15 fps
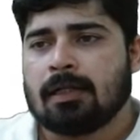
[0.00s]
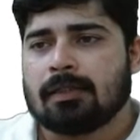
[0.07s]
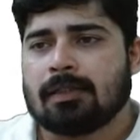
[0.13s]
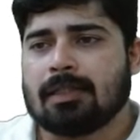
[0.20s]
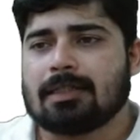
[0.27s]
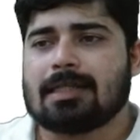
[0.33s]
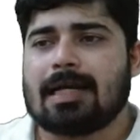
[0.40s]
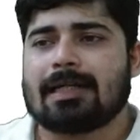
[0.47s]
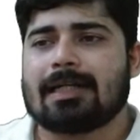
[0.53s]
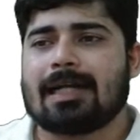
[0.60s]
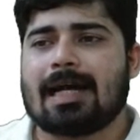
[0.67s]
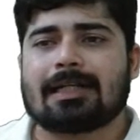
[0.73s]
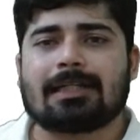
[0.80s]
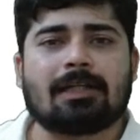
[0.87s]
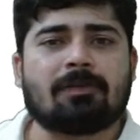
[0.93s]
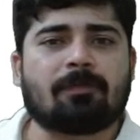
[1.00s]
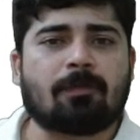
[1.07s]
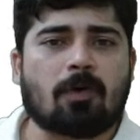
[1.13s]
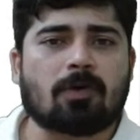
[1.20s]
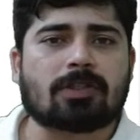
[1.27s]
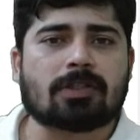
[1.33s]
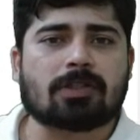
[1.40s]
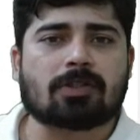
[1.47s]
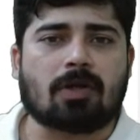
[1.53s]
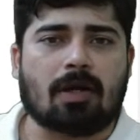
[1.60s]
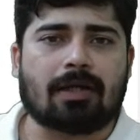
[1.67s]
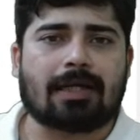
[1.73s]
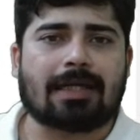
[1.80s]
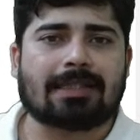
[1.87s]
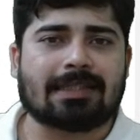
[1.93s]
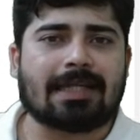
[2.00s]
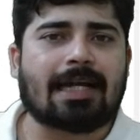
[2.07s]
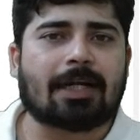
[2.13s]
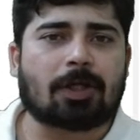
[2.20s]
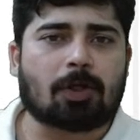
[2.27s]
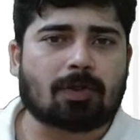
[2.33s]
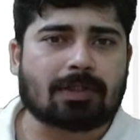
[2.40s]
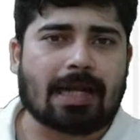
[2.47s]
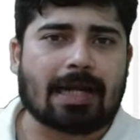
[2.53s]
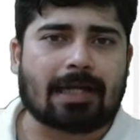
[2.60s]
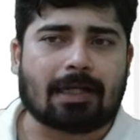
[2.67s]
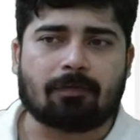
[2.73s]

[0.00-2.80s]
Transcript: This attractive force is called as the electrostatic